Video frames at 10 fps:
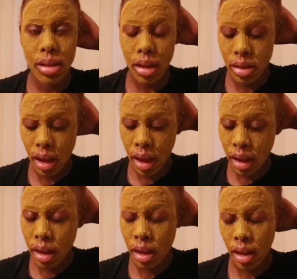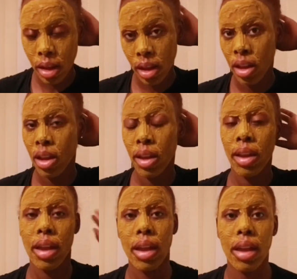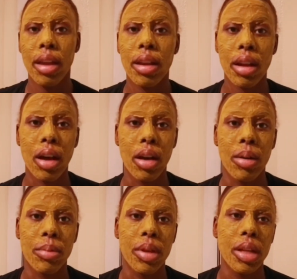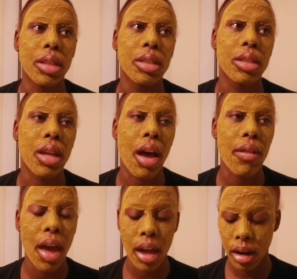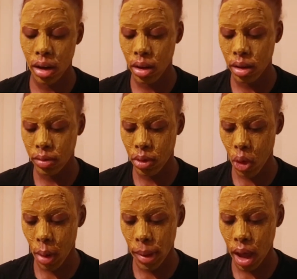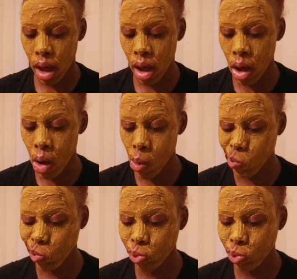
It looks like, and I've had it on for about,